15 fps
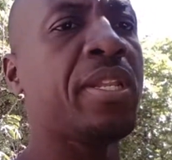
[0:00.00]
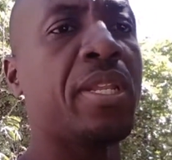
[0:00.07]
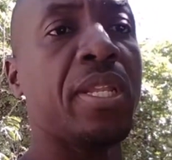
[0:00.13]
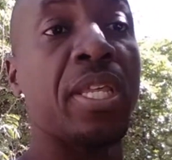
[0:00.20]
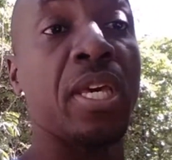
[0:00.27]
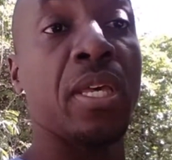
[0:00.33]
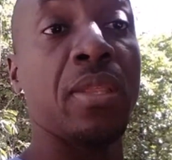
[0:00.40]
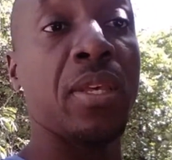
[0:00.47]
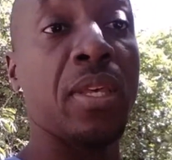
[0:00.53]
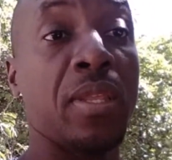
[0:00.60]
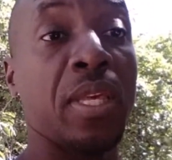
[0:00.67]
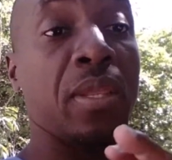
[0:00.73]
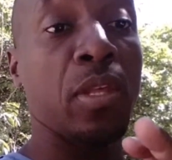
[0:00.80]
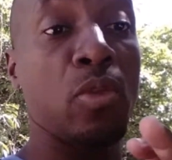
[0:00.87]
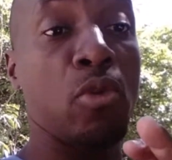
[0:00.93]

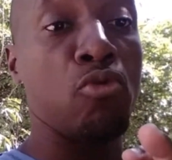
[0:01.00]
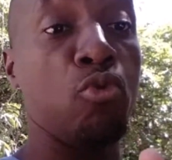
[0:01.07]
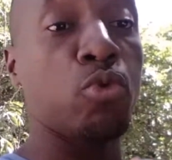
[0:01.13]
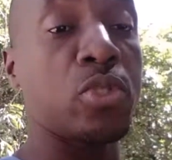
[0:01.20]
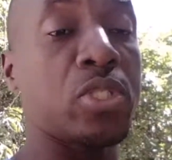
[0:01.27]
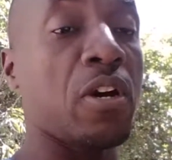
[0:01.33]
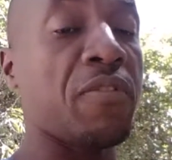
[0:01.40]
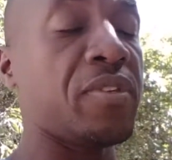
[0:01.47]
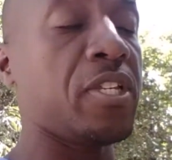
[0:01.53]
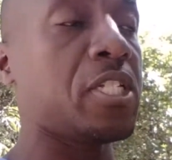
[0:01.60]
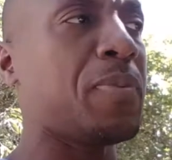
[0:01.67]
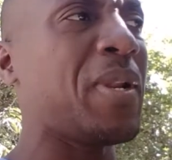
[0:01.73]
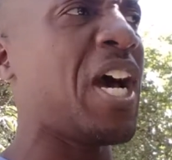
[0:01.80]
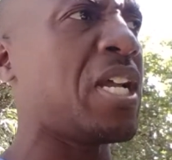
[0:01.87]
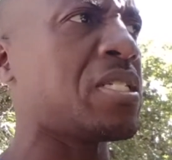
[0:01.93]
the roots of these
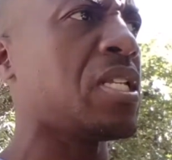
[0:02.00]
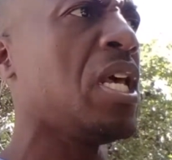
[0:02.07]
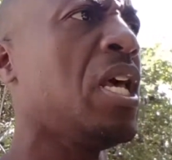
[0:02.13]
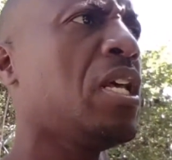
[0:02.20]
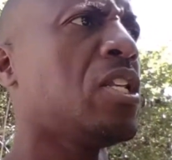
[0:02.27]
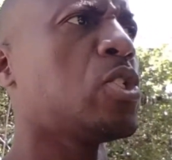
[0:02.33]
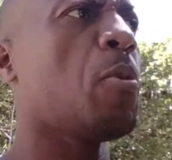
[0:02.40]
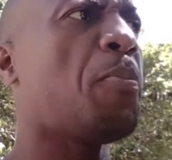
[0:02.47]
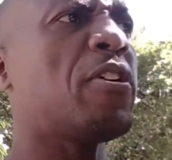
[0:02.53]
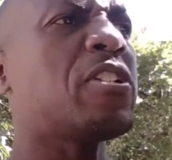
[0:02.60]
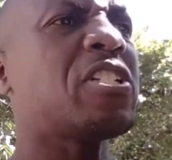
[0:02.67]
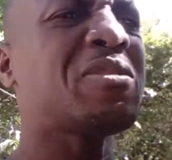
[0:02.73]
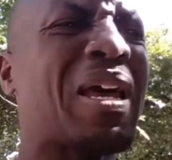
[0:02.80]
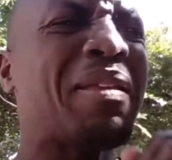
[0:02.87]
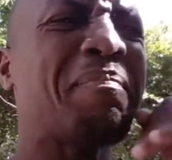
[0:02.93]
plants. So persons
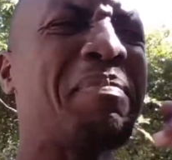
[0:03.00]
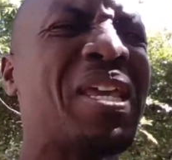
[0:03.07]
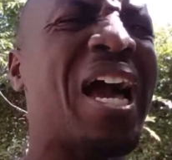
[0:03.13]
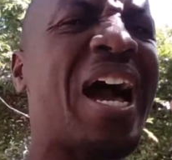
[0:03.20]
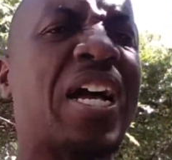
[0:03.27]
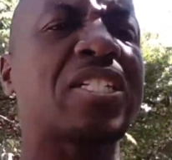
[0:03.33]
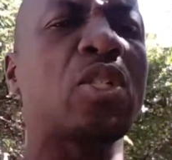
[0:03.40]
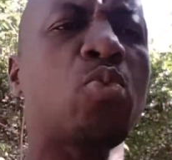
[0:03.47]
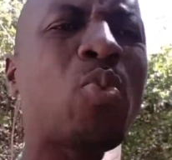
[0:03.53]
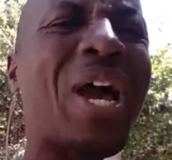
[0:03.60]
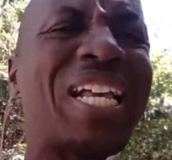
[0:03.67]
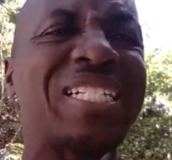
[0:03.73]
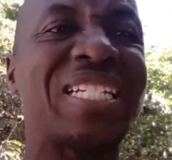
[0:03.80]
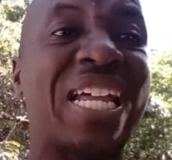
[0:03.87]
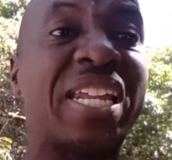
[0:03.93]
might be asking, why
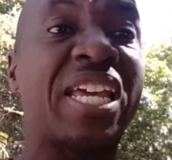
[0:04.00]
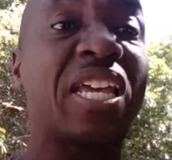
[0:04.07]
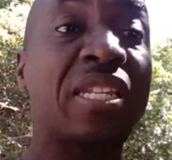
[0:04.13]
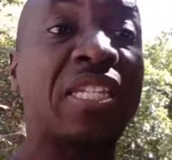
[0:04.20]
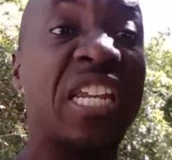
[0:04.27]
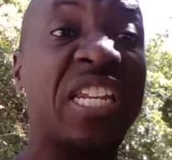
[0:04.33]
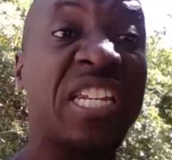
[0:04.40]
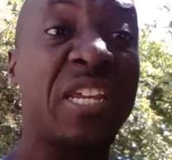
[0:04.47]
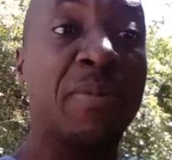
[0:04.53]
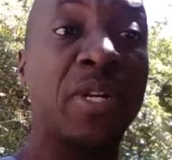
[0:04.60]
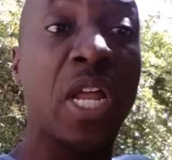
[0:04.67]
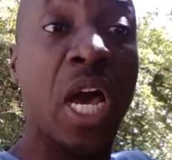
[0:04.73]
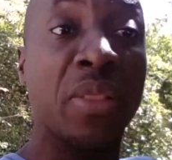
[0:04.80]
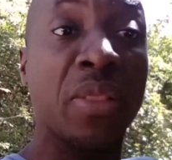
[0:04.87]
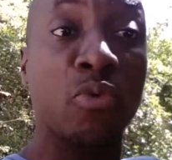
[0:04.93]
is it that they nibble
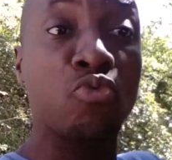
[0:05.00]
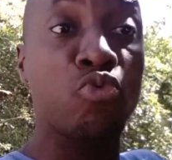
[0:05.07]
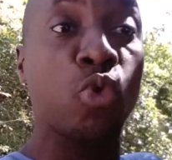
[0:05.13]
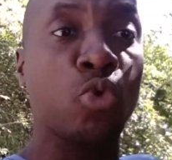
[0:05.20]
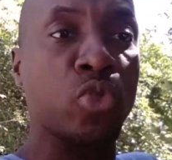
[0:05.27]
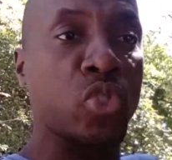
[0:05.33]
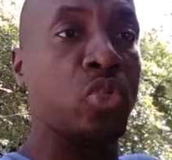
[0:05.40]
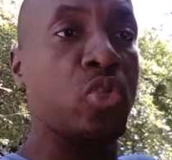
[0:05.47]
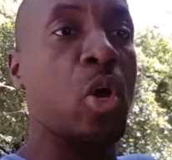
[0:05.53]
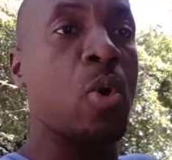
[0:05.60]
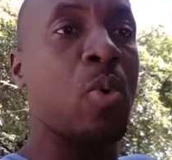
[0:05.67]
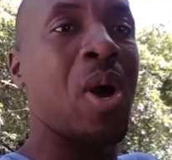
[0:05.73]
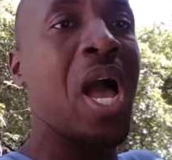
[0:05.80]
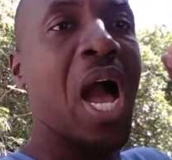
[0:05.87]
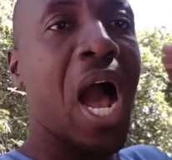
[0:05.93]
at the roots? Now,
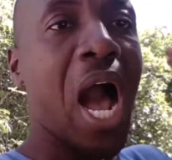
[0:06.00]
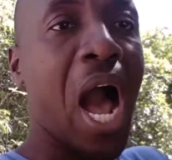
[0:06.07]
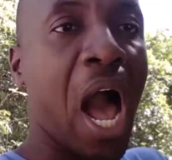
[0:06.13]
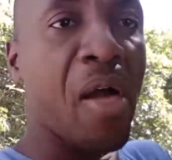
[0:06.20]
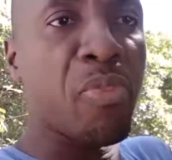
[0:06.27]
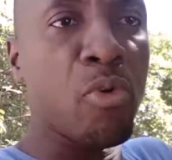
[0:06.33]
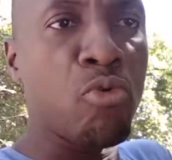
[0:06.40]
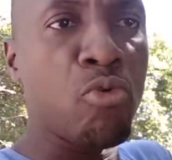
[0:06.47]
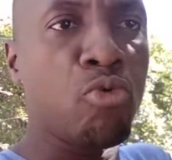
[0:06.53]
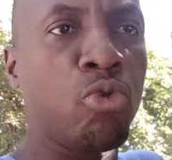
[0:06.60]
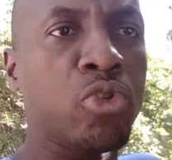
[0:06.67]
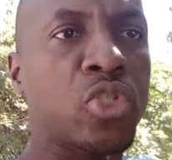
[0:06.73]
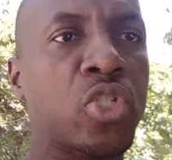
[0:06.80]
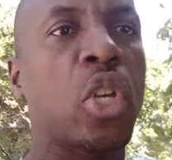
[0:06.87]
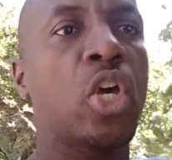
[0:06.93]
at the
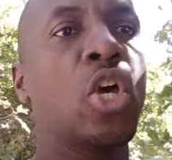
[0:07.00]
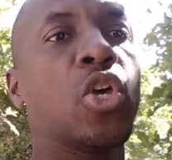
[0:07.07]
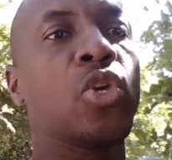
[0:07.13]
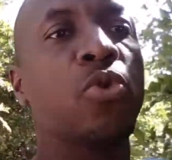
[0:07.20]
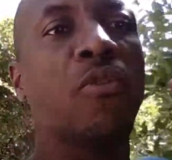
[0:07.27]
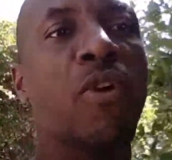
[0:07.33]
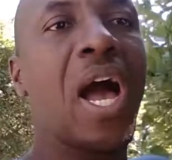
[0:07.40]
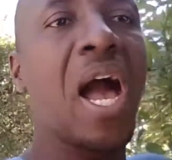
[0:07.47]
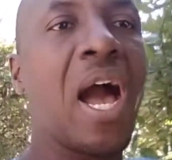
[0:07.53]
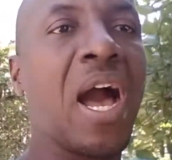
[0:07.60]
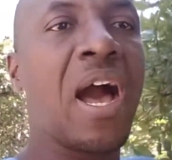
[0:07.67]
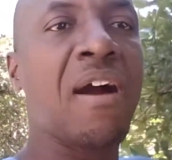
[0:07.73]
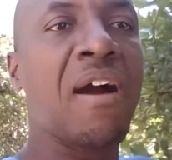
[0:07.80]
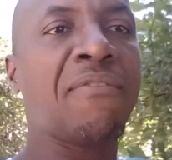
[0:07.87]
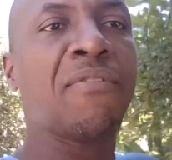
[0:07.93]
roots, you
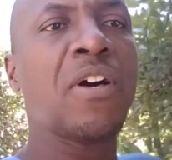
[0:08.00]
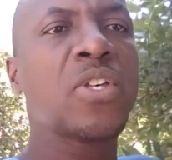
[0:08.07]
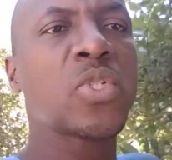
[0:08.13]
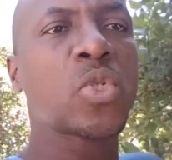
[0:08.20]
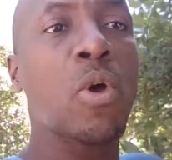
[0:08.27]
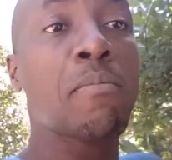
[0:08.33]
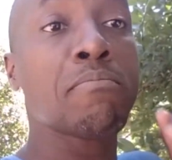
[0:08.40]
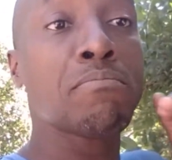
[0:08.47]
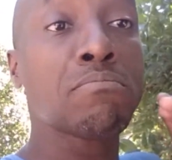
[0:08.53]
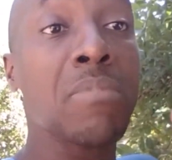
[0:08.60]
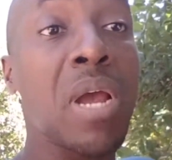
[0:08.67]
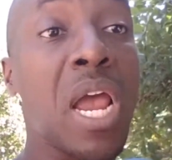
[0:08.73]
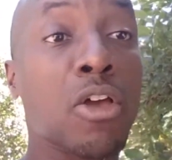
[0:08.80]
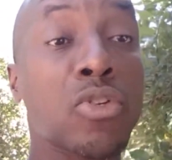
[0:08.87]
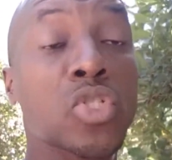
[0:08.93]
have some
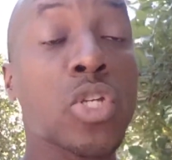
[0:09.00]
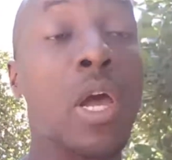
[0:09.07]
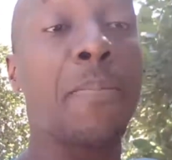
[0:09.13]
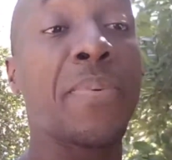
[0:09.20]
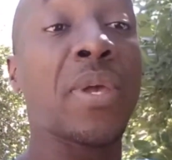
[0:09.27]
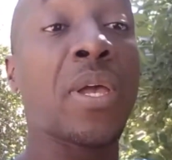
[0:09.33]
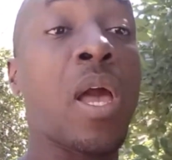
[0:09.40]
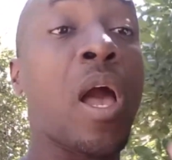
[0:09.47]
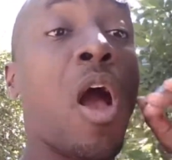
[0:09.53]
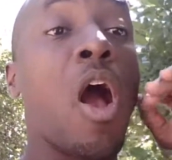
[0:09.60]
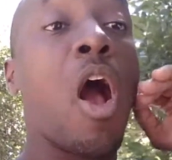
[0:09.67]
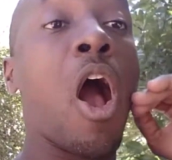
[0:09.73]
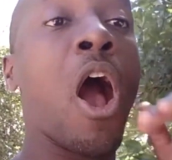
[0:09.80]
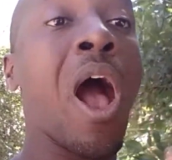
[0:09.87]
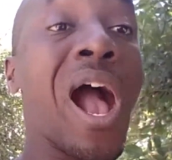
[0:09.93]
microscopic
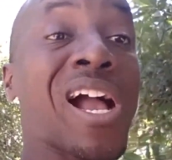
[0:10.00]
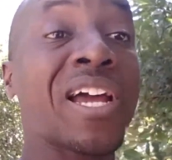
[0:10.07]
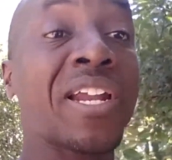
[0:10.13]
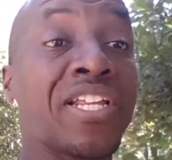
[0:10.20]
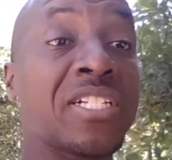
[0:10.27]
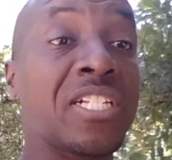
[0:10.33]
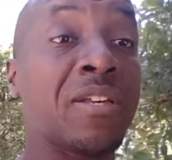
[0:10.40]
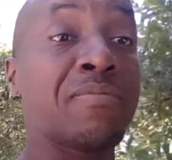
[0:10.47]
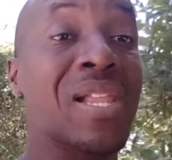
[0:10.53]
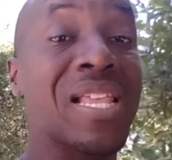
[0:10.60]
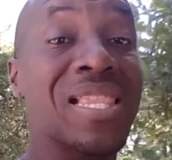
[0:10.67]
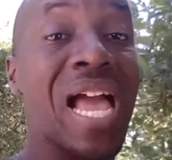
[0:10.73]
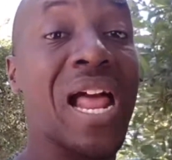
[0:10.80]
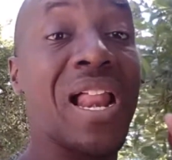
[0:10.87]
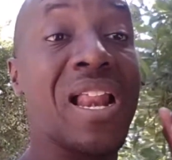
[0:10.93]
organism
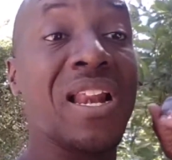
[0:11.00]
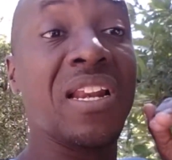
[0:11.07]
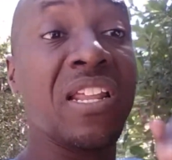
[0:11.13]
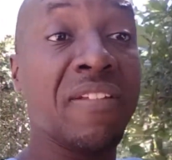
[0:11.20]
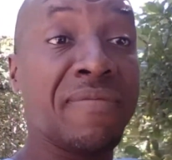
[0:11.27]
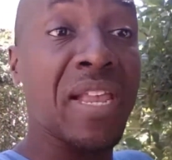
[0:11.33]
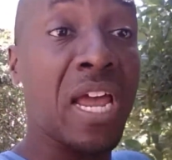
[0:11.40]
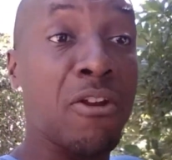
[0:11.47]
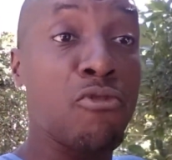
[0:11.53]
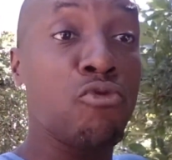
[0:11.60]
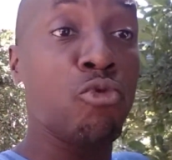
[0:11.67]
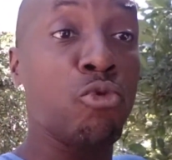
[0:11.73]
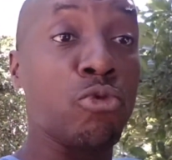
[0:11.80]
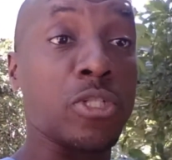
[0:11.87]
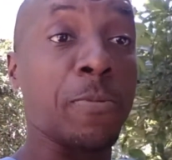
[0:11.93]
that lives at the
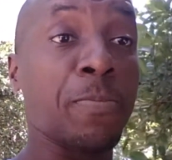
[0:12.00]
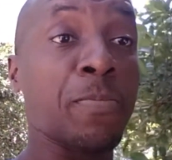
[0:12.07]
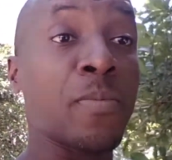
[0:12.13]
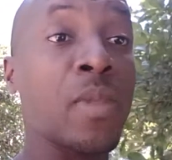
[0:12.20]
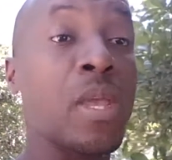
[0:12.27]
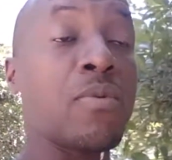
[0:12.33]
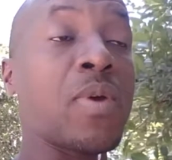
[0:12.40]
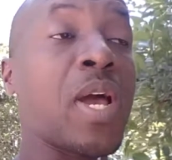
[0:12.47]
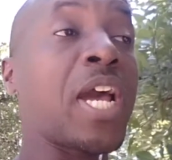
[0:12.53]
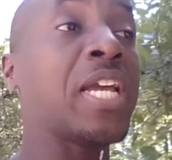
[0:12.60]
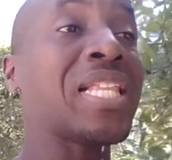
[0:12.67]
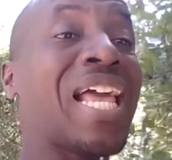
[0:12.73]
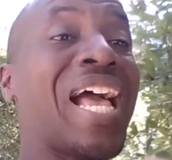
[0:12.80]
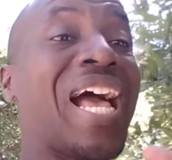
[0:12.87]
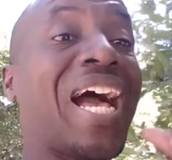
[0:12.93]
roots, right?
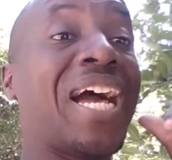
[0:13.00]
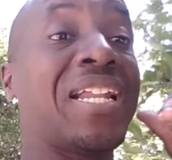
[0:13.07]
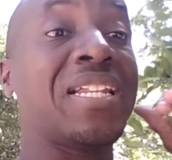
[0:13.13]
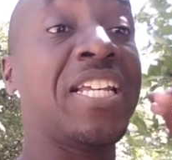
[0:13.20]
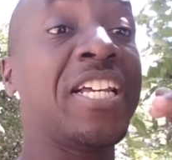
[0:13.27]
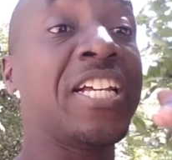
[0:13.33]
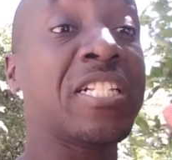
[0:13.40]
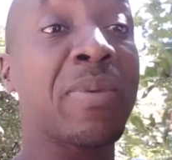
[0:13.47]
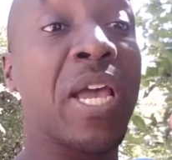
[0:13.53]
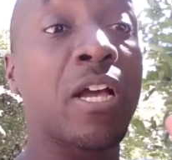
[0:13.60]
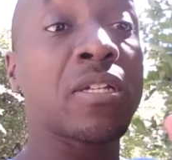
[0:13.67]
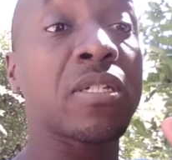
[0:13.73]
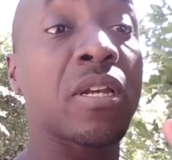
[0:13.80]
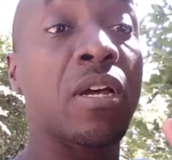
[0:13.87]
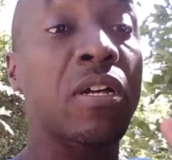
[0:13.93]
And these
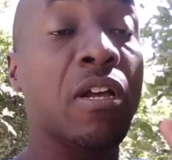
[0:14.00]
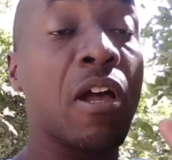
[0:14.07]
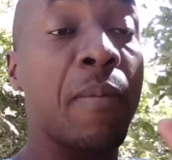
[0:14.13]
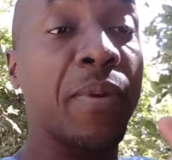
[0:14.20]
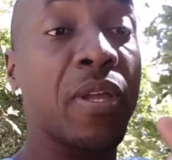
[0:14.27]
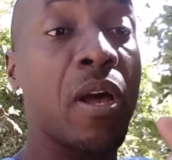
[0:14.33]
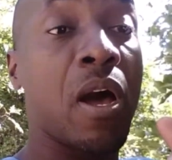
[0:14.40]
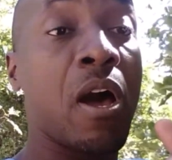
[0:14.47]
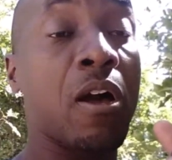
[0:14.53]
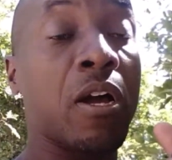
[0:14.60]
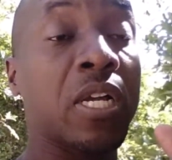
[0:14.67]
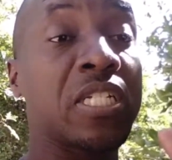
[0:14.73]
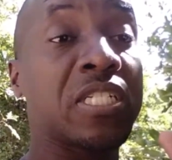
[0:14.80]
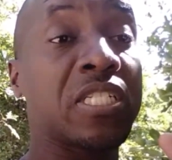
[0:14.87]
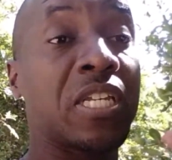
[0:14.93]
microscopic
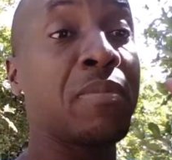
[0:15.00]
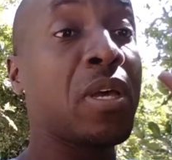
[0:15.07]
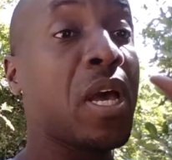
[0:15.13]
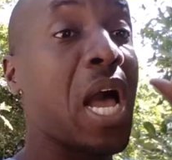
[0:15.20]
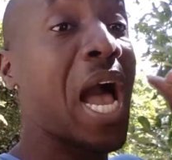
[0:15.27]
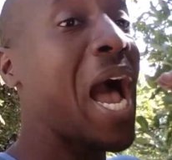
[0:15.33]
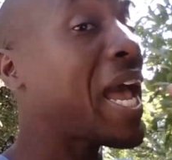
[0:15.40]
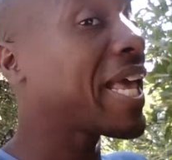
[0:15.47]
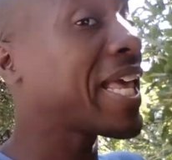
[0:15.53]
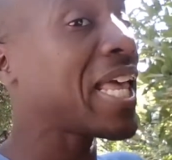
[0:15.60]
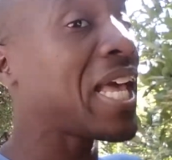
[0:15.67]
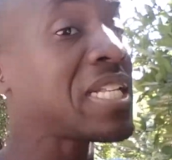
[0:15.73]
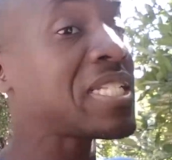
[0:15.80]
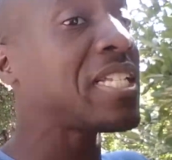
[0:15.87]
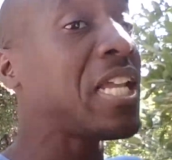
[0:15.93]
organism, I
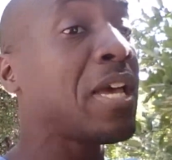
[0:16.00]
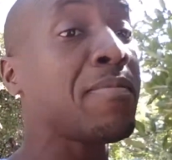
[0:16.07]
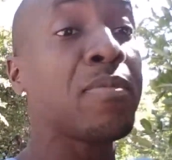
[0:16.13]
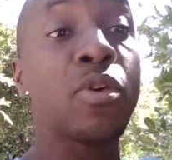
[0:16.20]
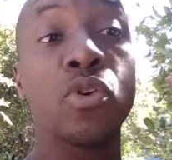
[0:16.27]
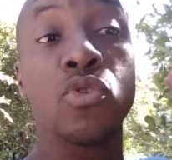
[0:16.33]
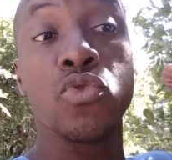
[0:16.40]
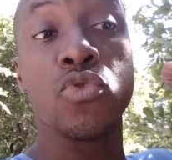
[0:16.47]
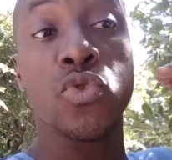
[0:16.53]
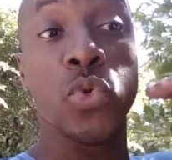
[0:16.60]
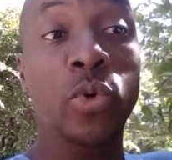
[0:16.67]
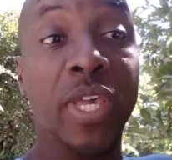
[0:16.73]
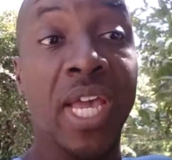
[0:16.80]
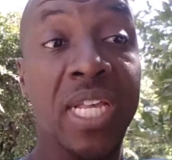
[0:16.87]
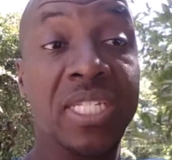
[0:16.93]
can't see them, you
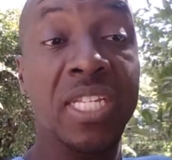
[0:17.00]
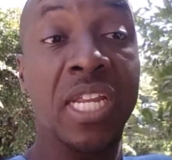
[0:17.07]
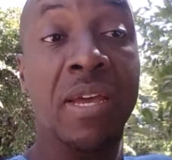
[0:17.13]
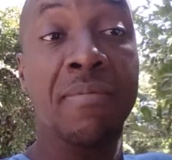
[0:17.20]
can't see them,